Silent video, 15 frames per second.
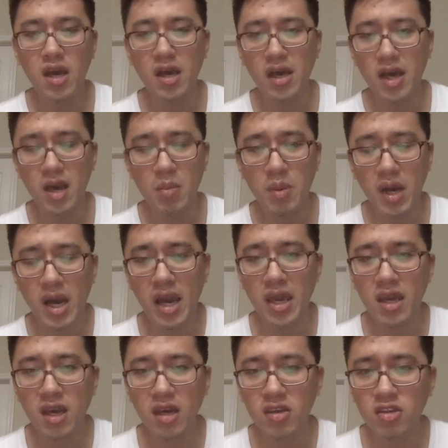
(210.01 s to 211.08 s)
app
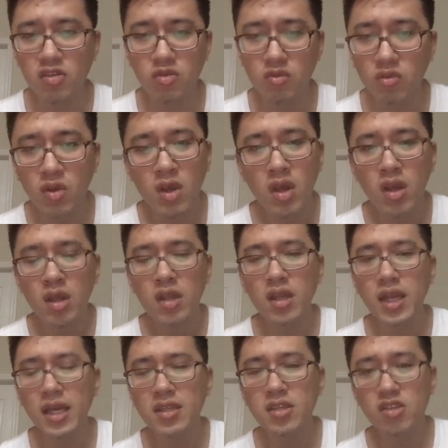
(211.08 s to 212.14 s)
icon, to
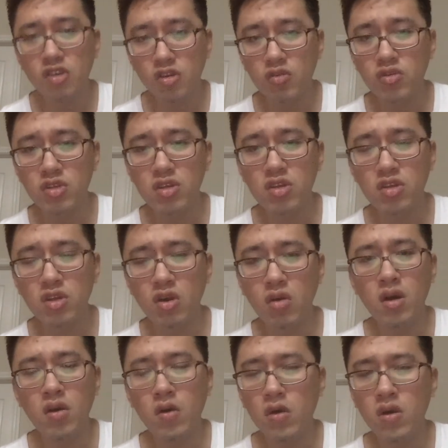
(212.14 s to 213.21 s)
let the user
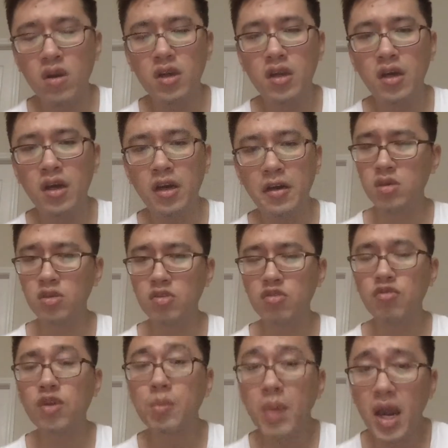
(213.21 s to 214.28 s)
know, or to
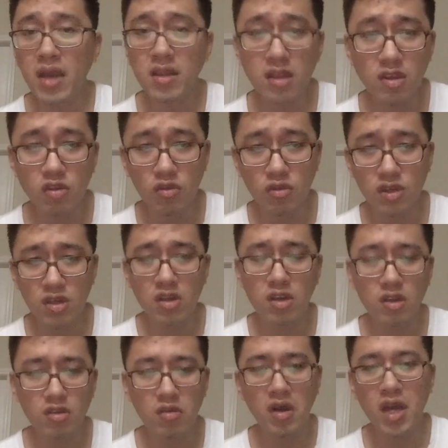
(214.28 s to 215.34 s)
remind the user
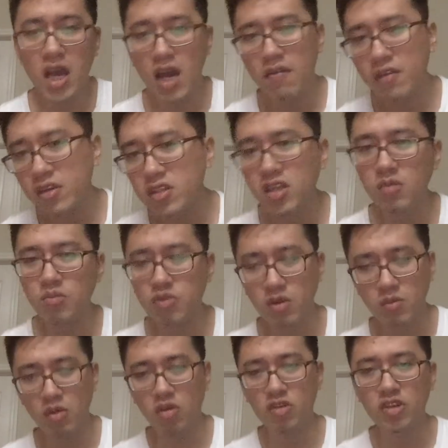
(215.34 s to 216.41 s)
you are having some
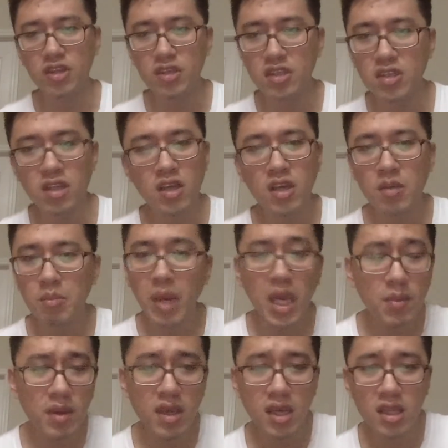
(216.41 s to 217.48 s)
promotions.
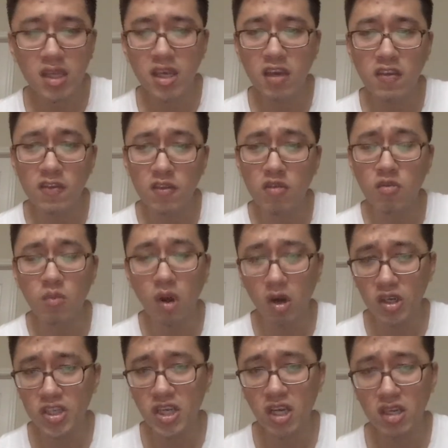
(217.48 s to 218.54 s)
Maybe it gives you more
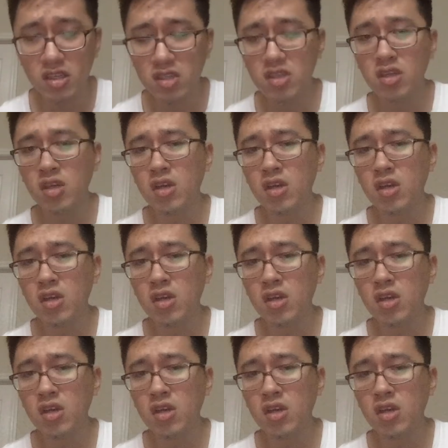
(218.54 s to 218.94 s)
chance